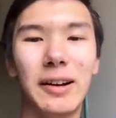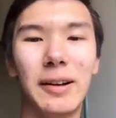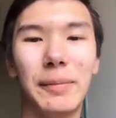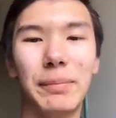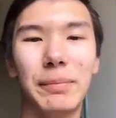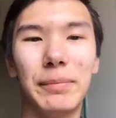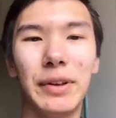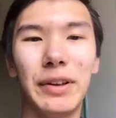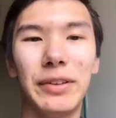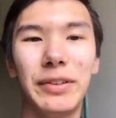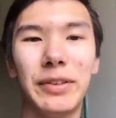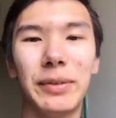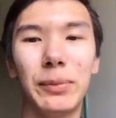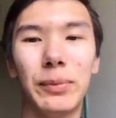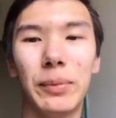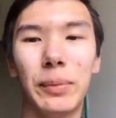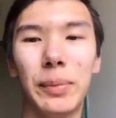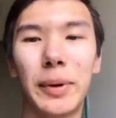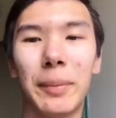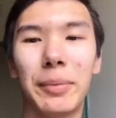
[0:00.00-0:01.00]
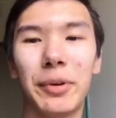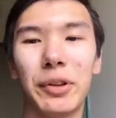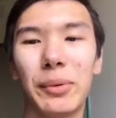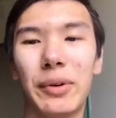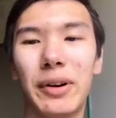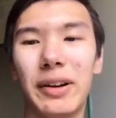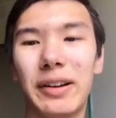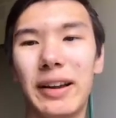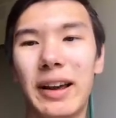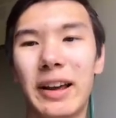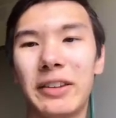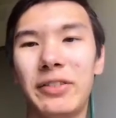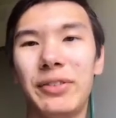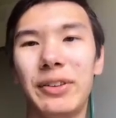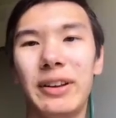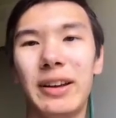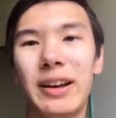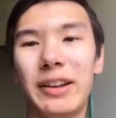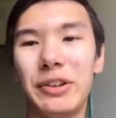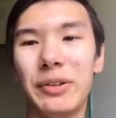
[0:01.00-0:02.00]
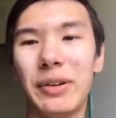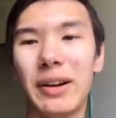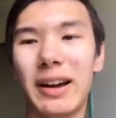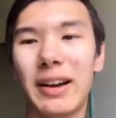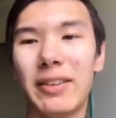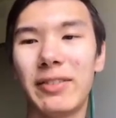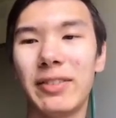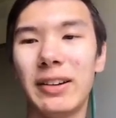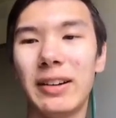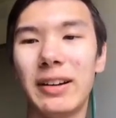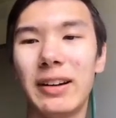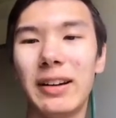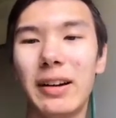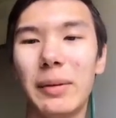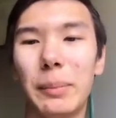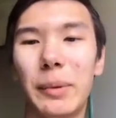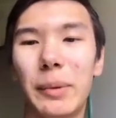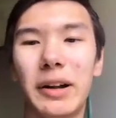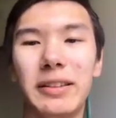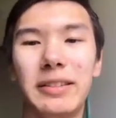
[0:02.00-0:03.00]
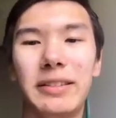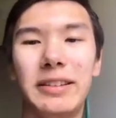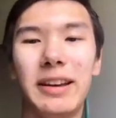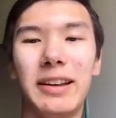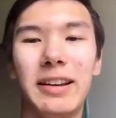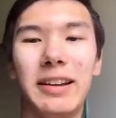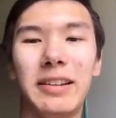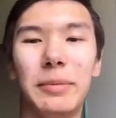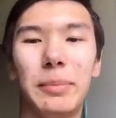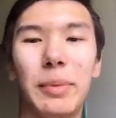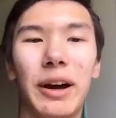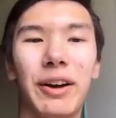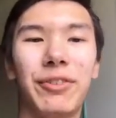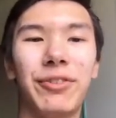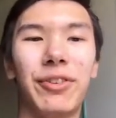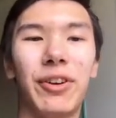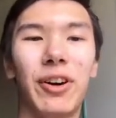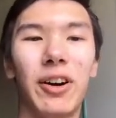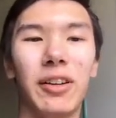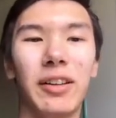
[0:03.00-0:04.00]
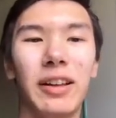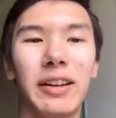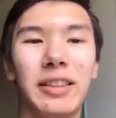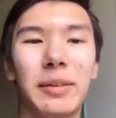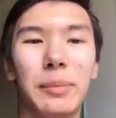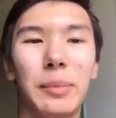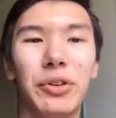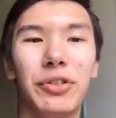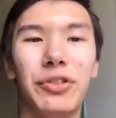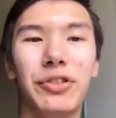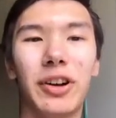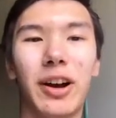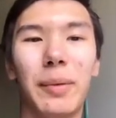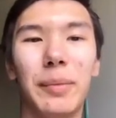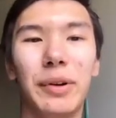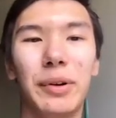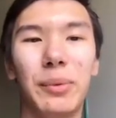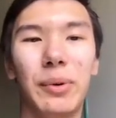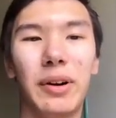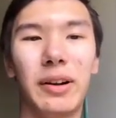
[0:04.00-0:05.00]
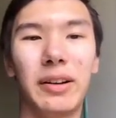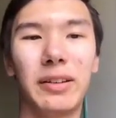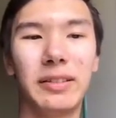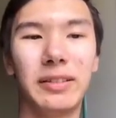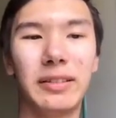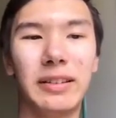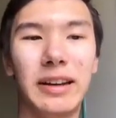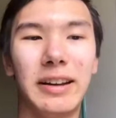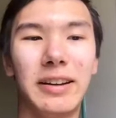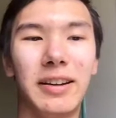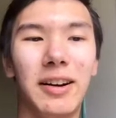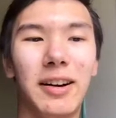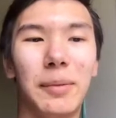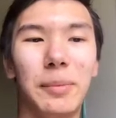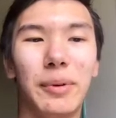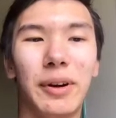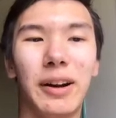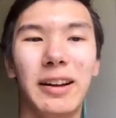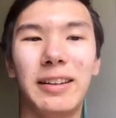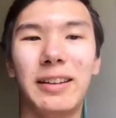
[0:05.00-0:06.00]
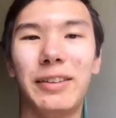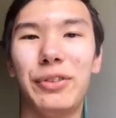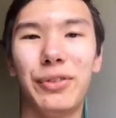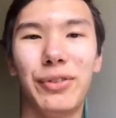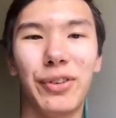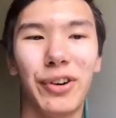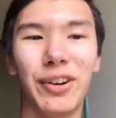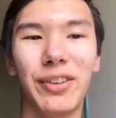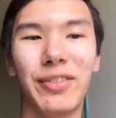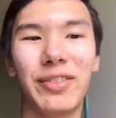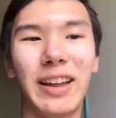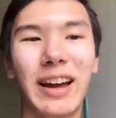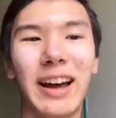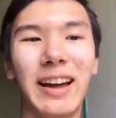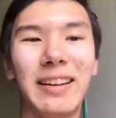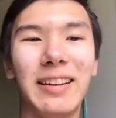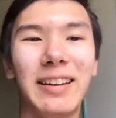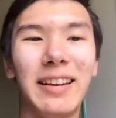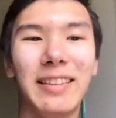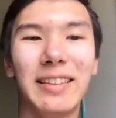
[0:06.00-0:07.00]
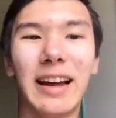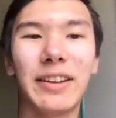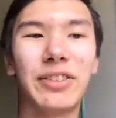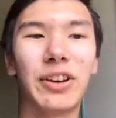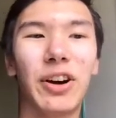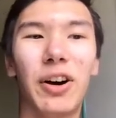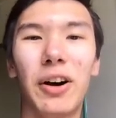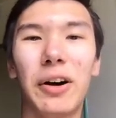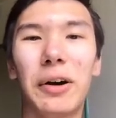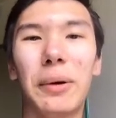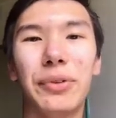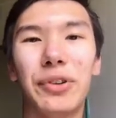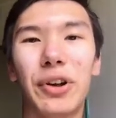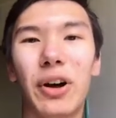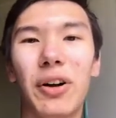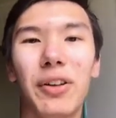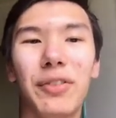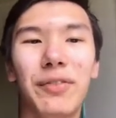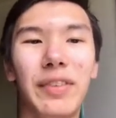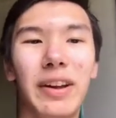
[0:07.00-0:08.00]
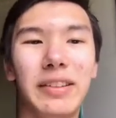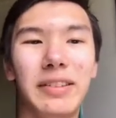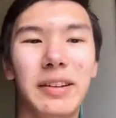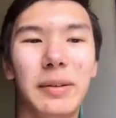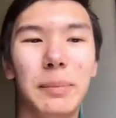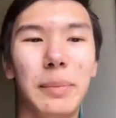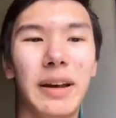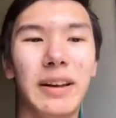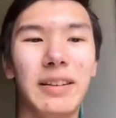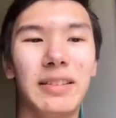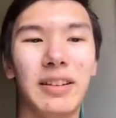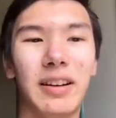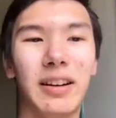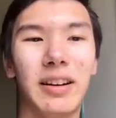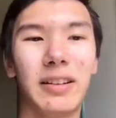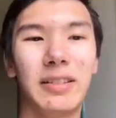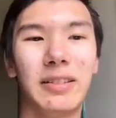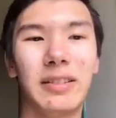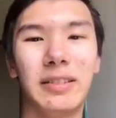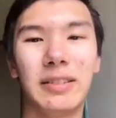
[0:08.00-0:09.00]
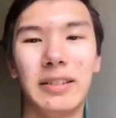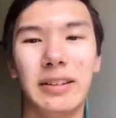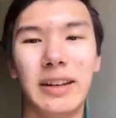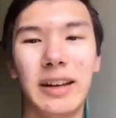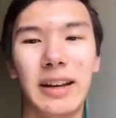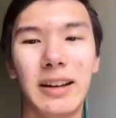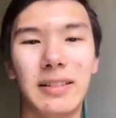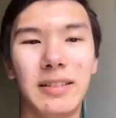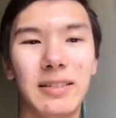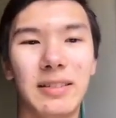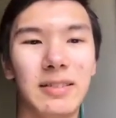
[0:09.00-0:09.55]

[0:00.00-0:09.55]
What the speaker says: is a popular one, SVN you have, but Git is by far like the most dominant one. GitHub, right? If you've heard of that, it was all invented based on Git.